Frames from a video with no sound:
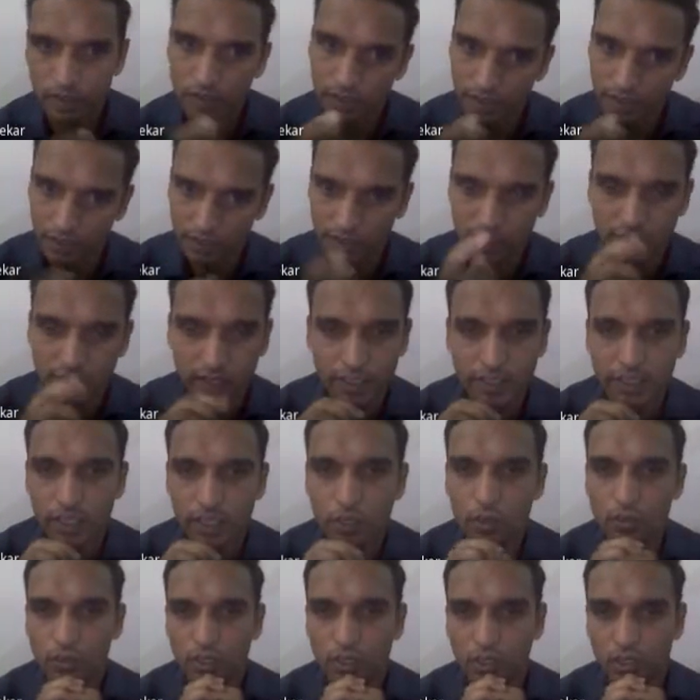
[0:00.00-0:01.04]
till this
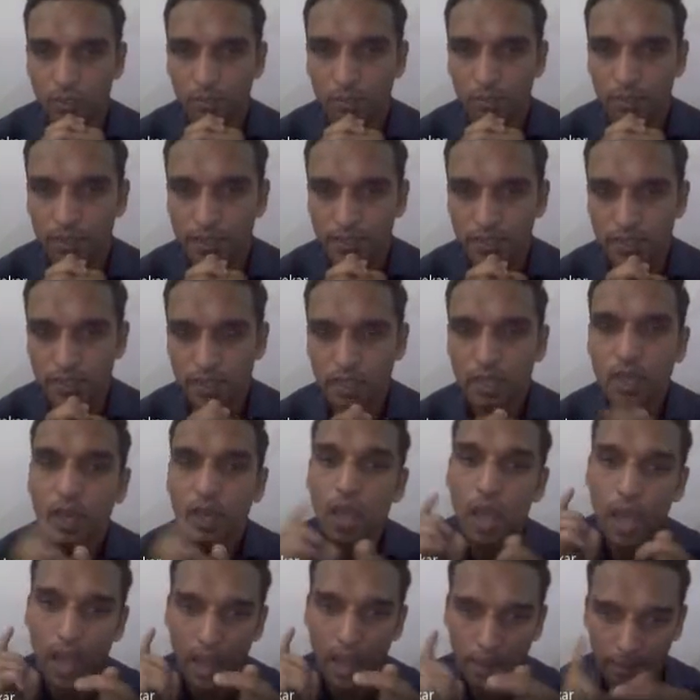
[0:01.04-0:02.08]
execution completes.
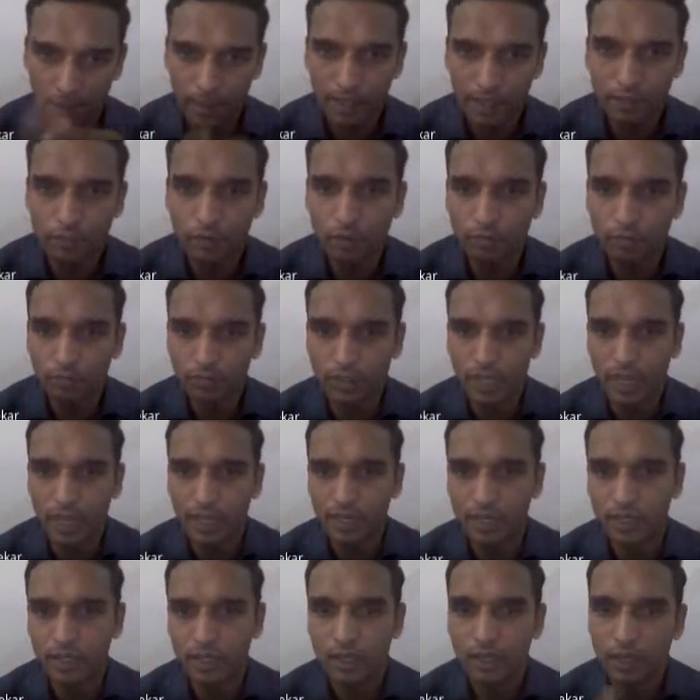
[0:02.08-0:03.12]
Apart from
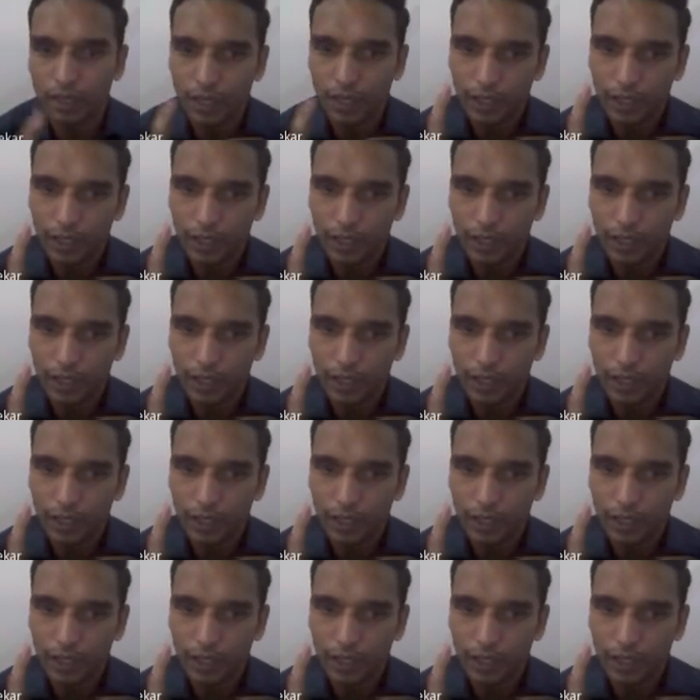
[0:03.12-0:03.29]
that,